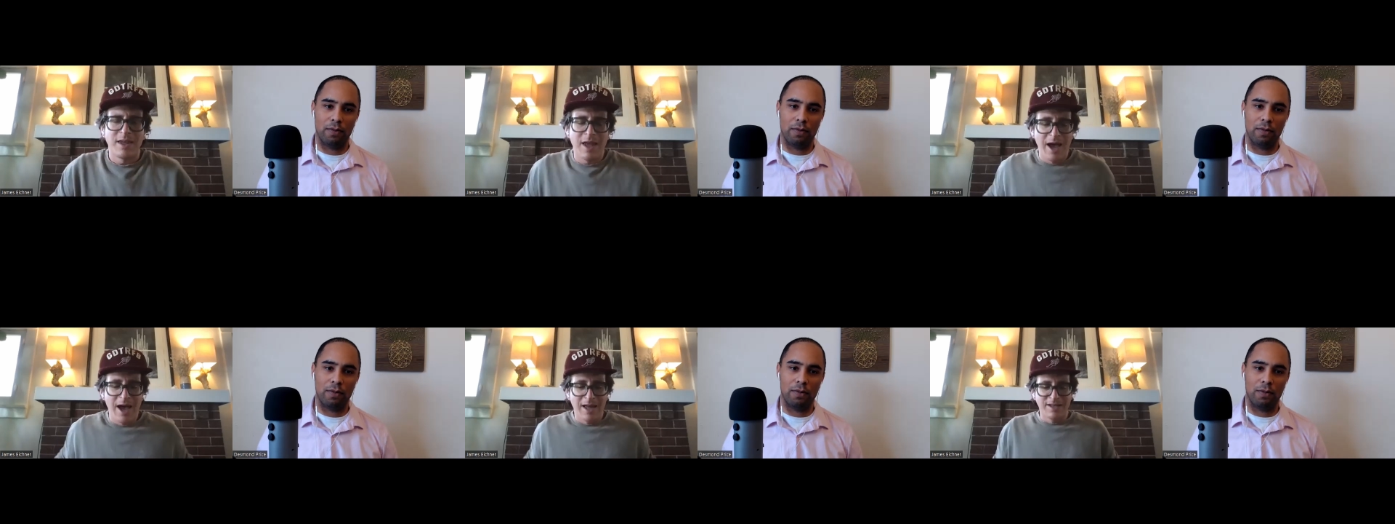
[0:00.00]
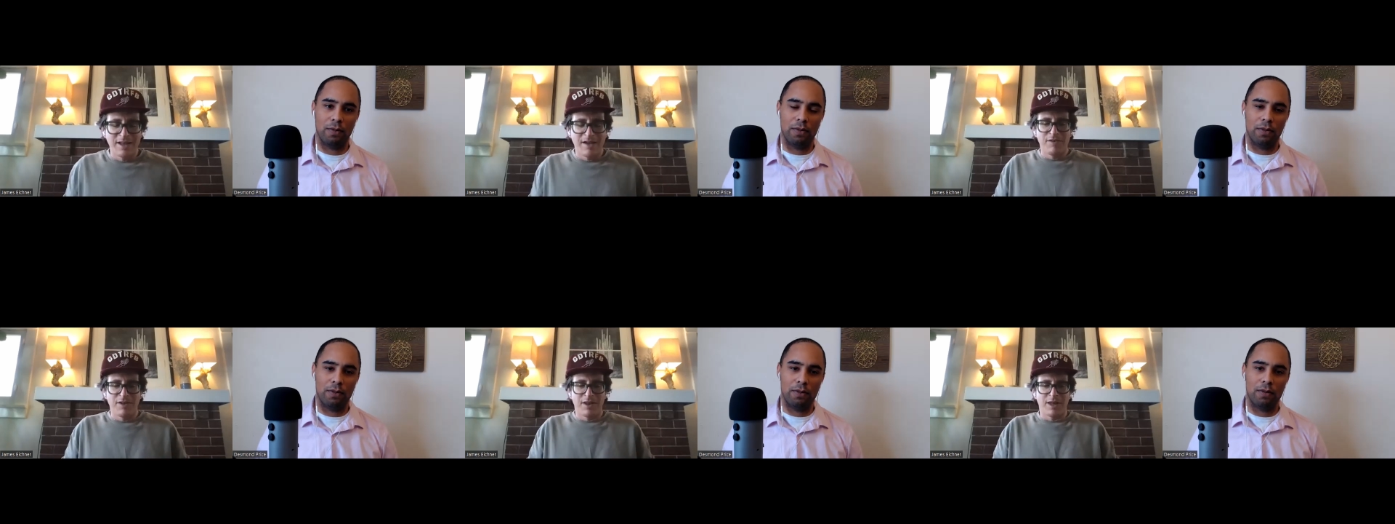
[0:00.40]
Speaker 1: yeah
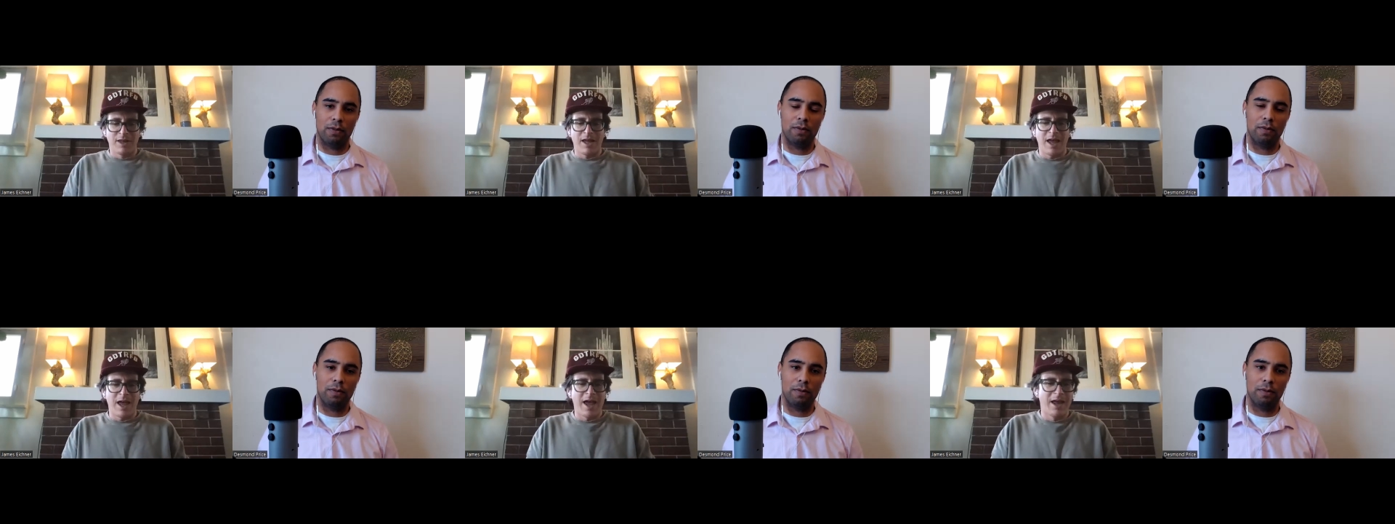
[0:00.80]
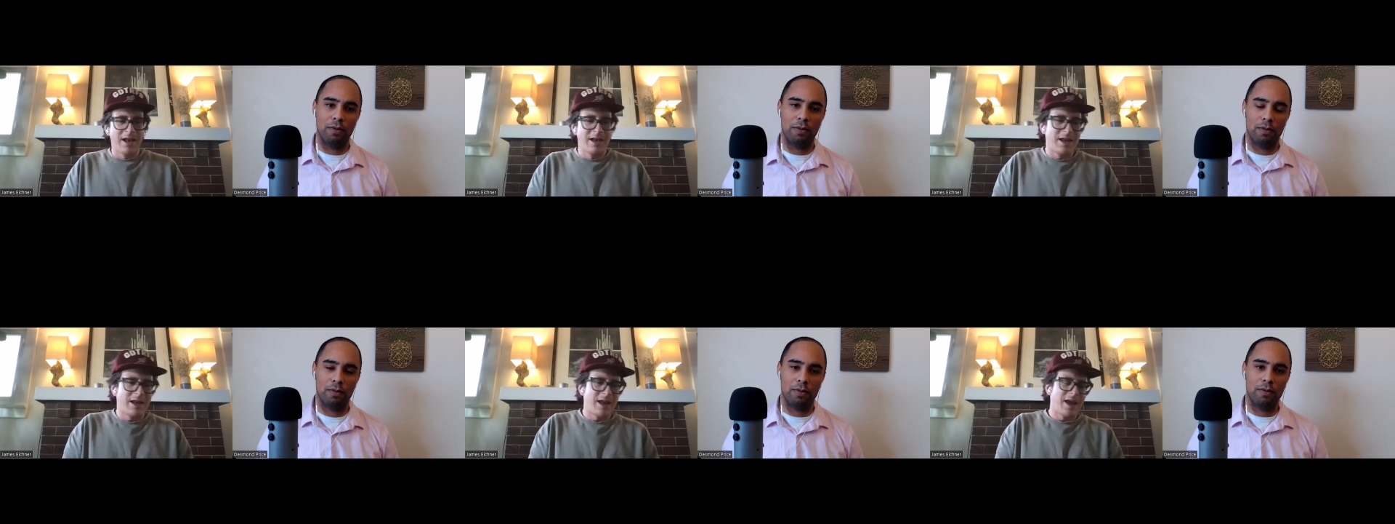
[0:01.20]
definitely
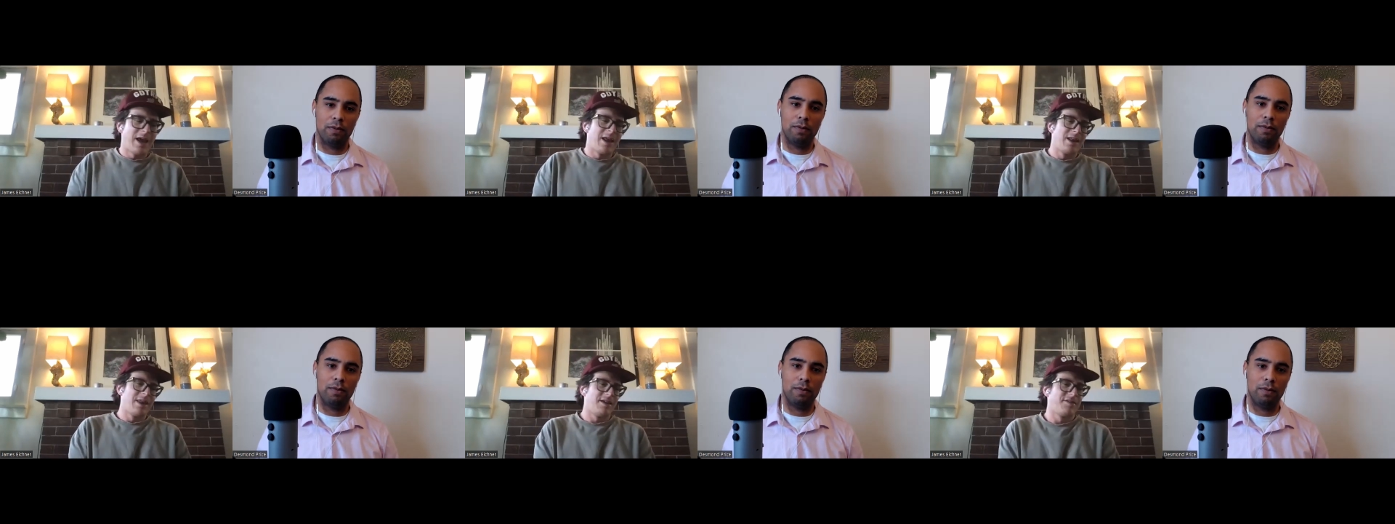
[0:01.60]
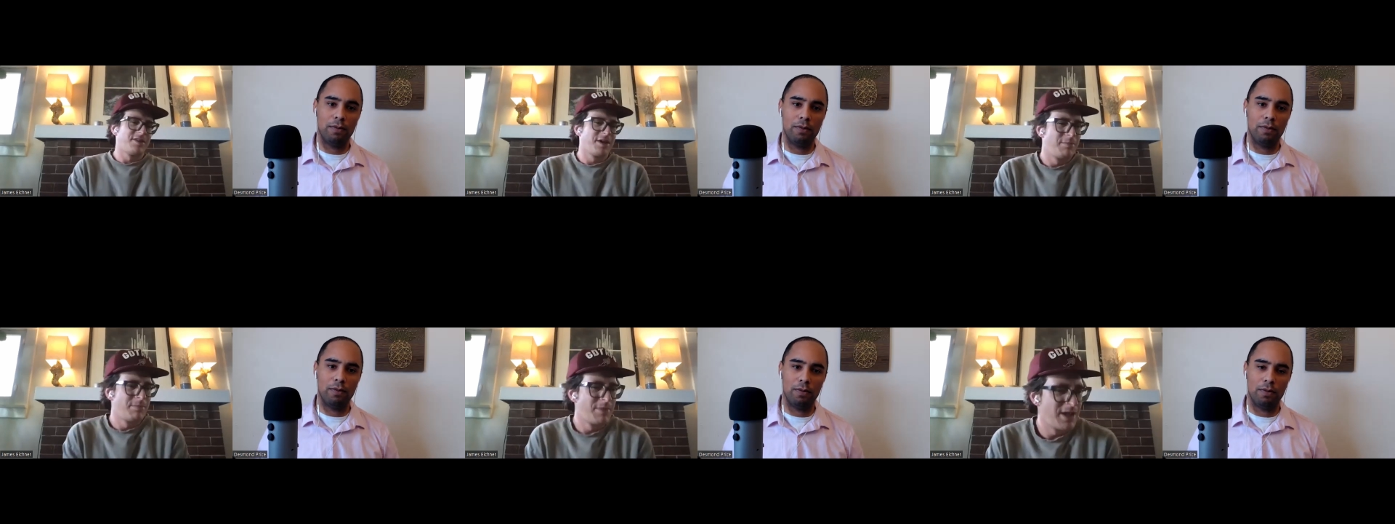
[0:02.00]
and and this
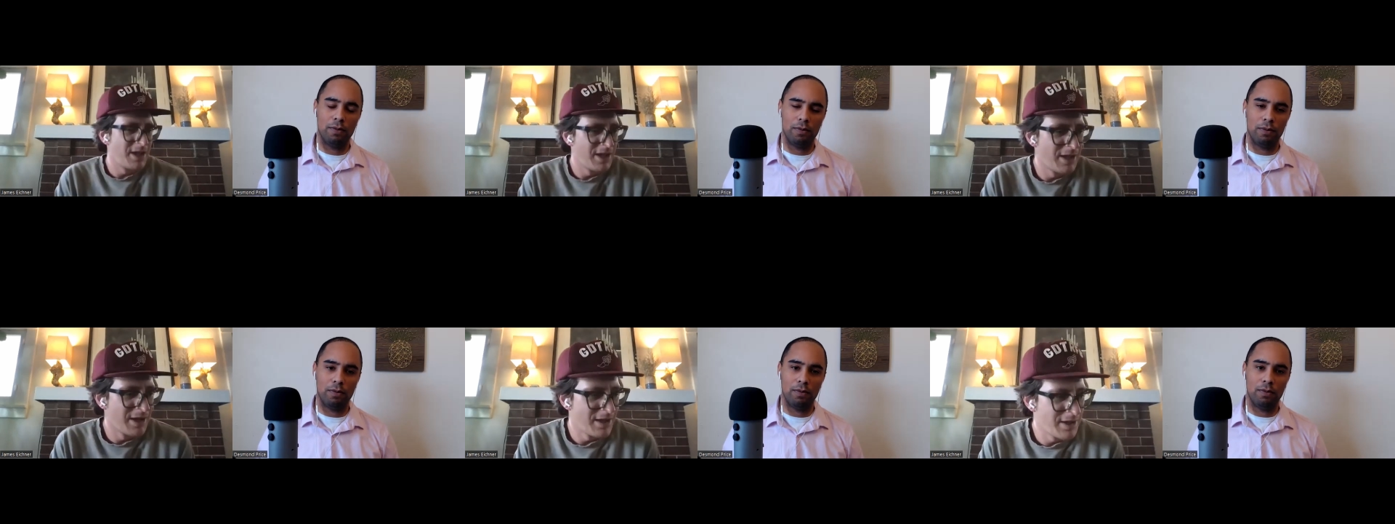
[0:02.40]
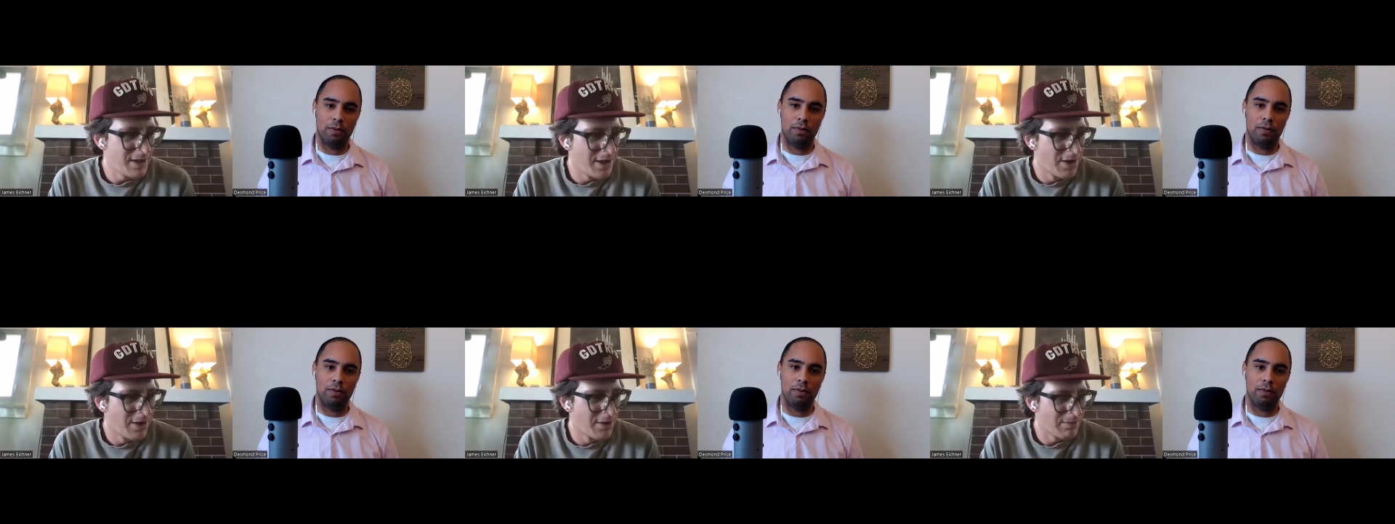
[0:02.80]
can be
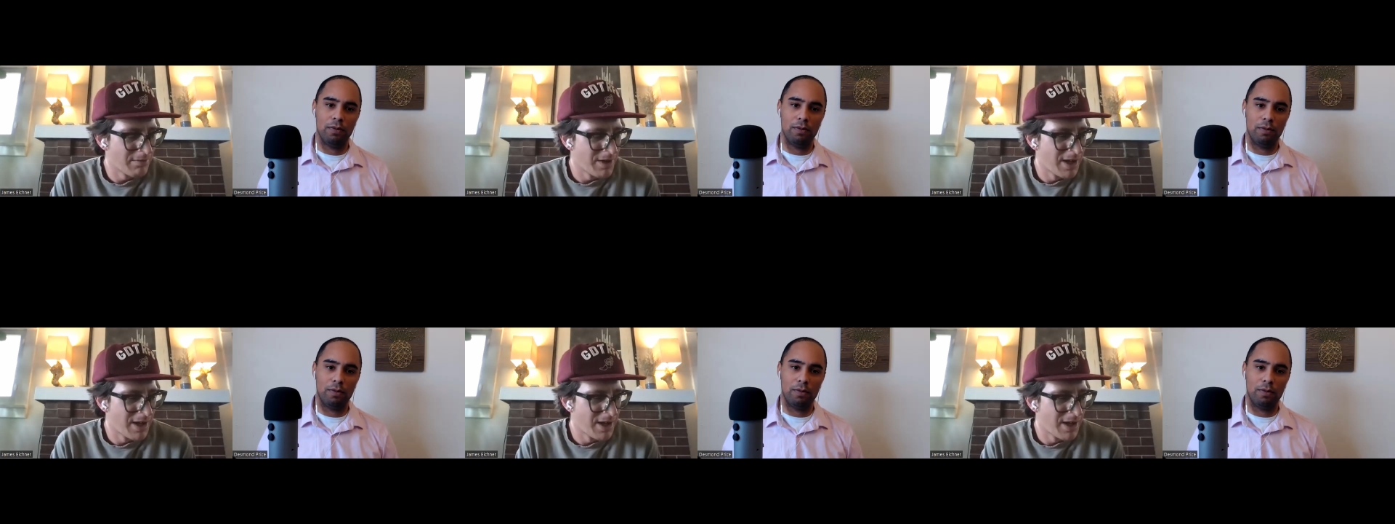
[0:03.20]
you know